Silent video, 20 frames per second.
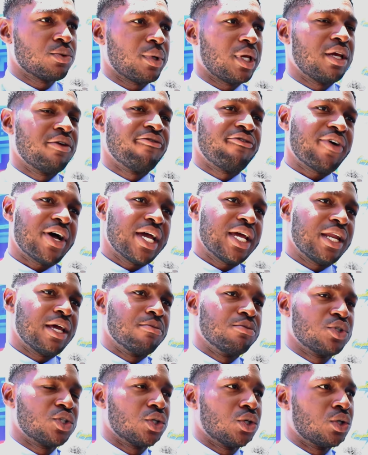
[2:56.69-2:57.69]
We invite
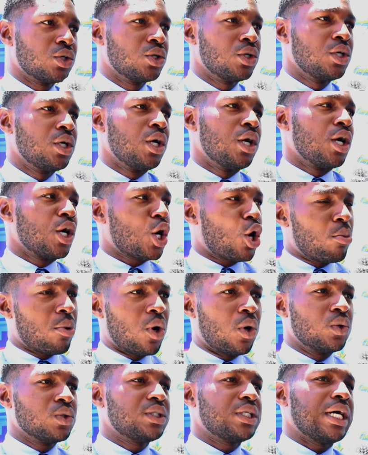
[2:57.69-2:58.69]
them to come
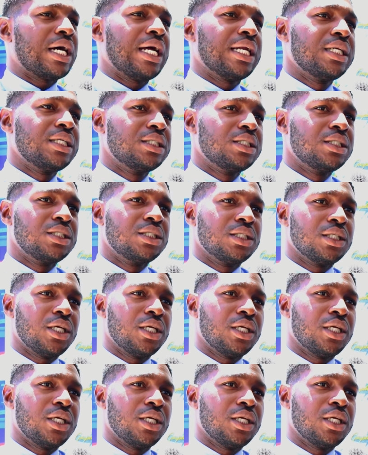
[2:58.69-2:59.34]
out and